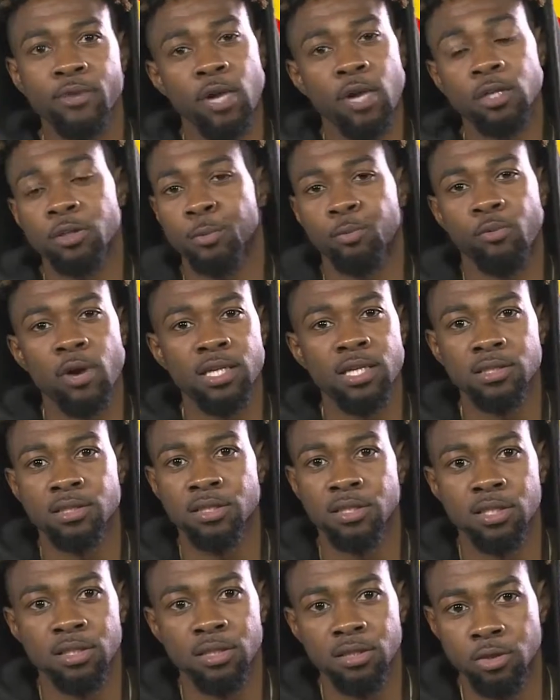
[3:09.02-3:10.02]
out to Bryson
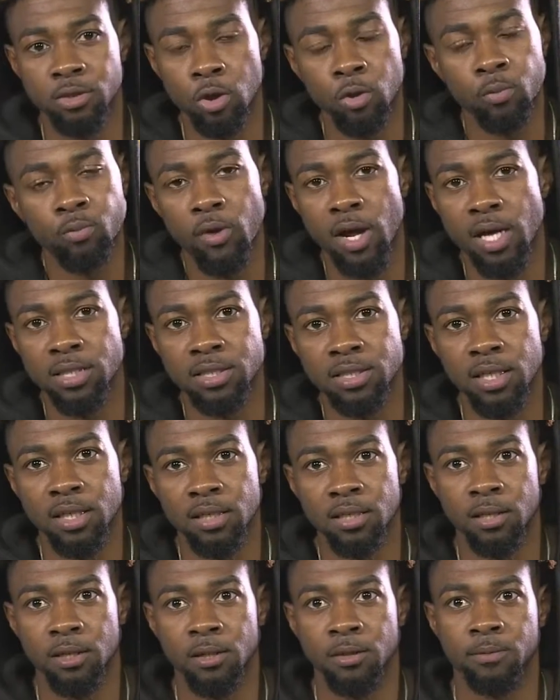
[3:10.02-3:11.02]
Tiller, dope project.
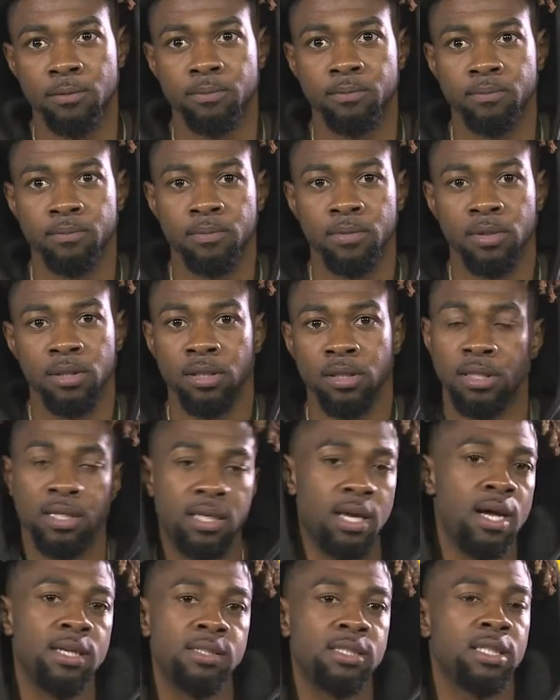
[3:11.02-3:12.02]
The
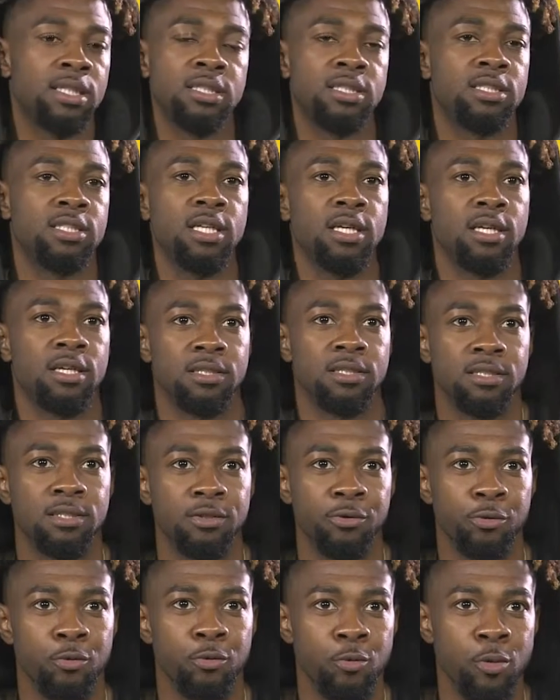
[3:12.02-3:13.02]
content is genius.
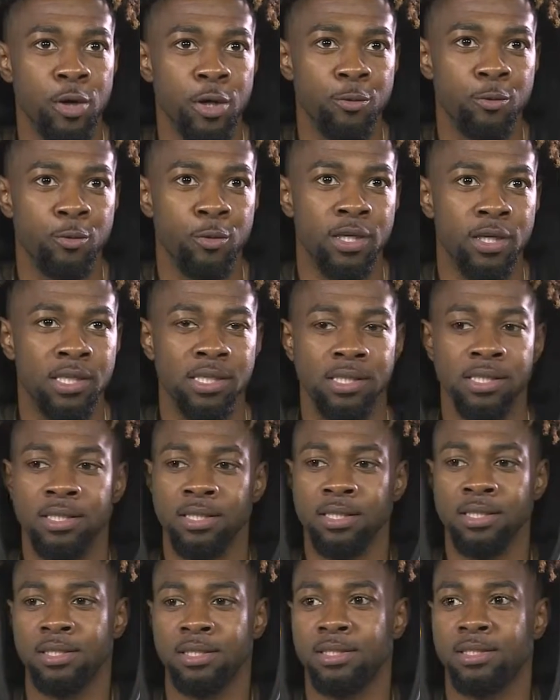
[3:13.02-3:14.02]
What
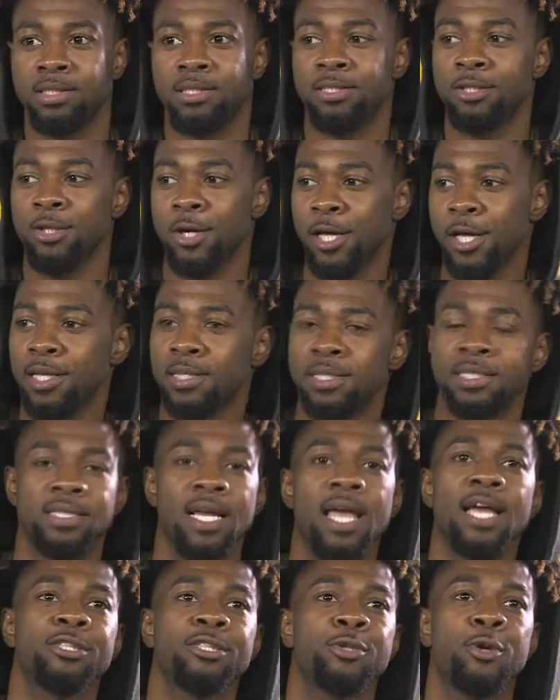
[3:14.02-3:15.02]
he's telling his
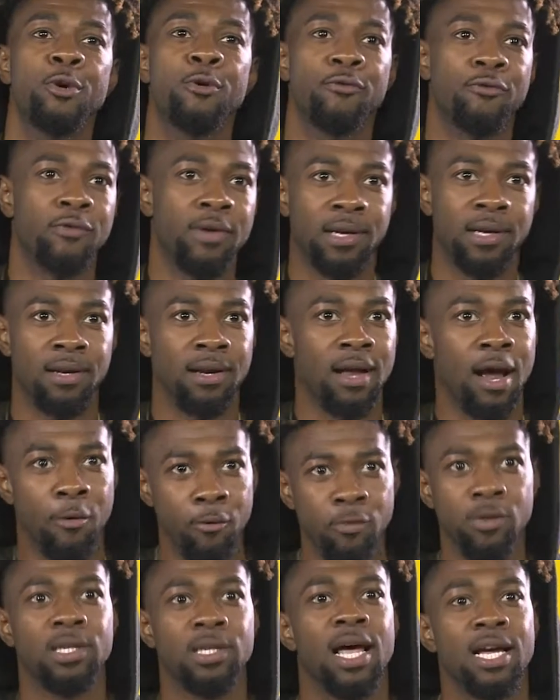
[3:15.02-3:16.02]
ex-girlfriend, I
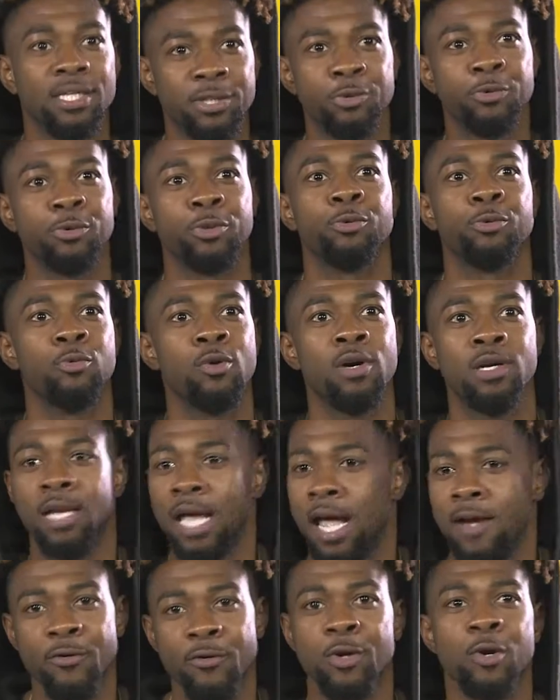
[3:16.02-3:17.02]
realize you were the one.
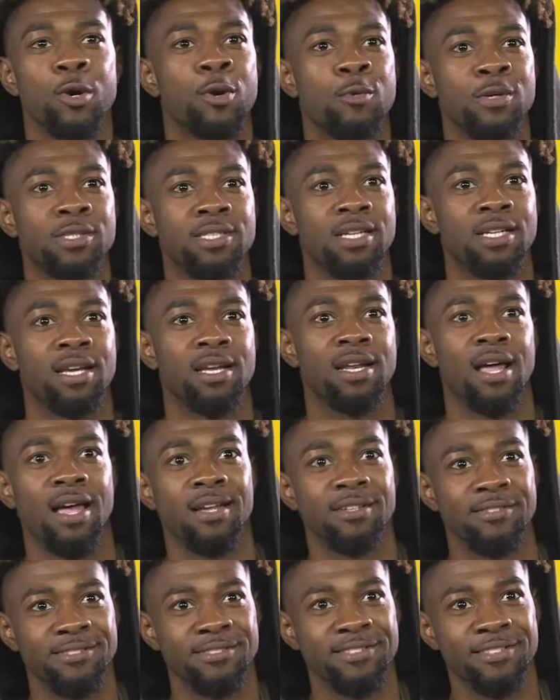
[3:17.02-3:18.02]
Every girl wants to hear that.
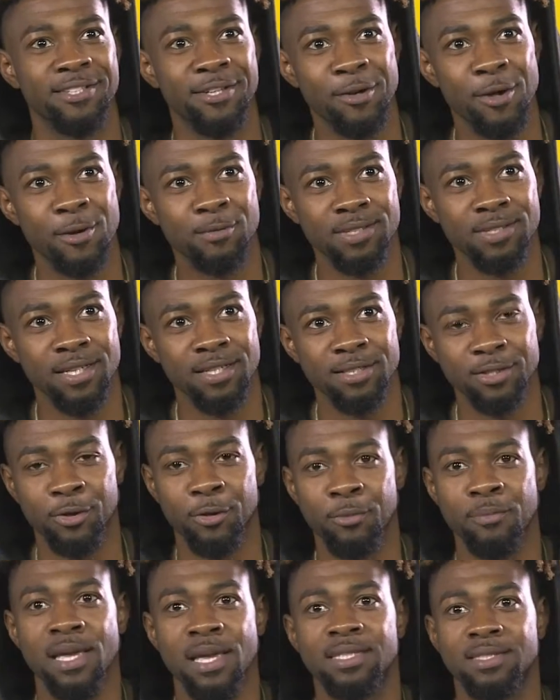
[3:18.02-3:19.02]
You know what I'm saying? So it
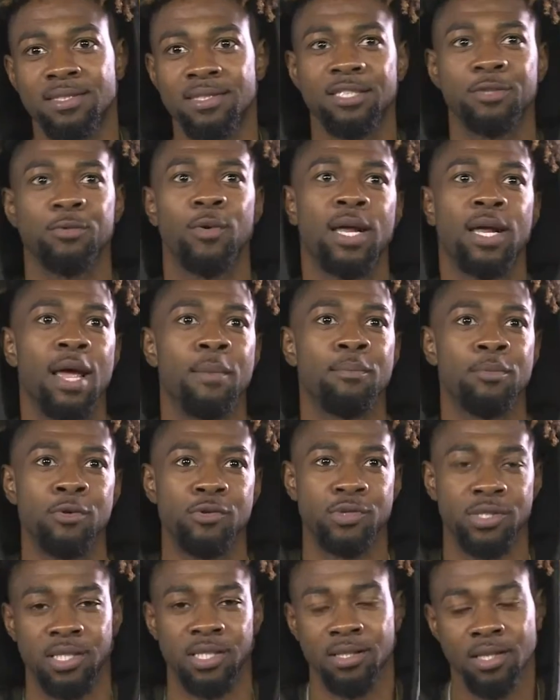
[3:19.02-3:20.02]
makes sense why that
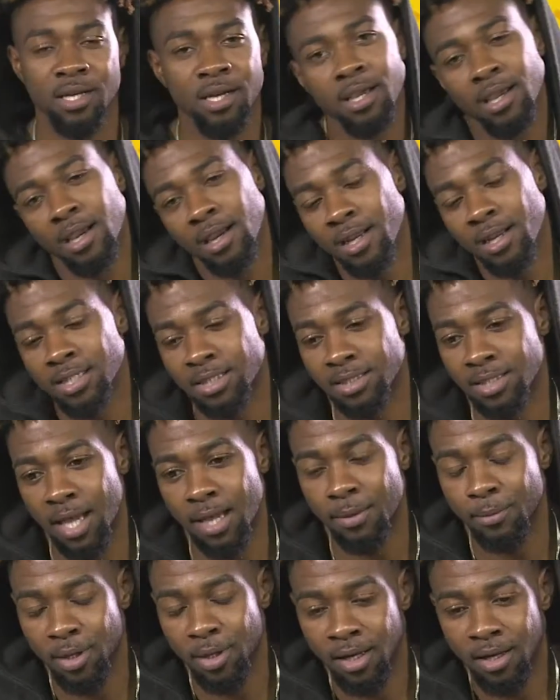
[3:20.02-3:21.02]
music and his tape
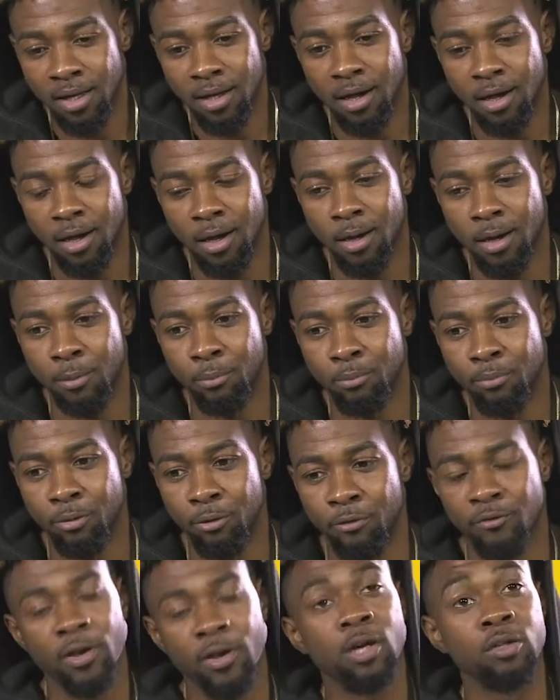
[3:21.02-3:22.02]

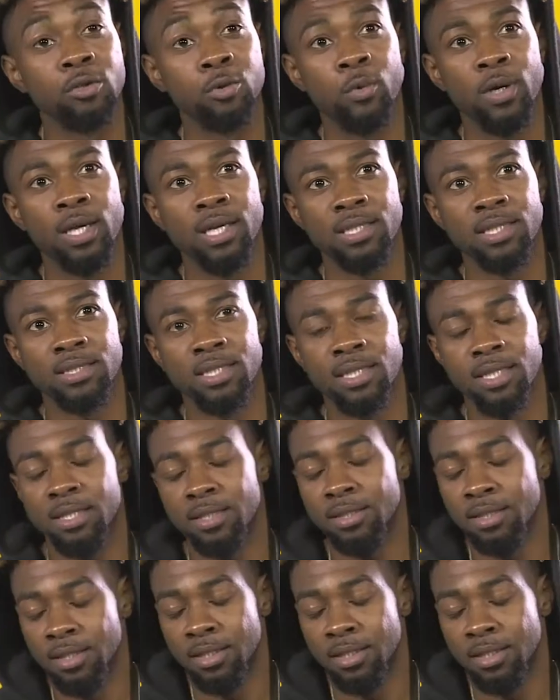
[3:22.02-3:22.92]
prevailed the way it did.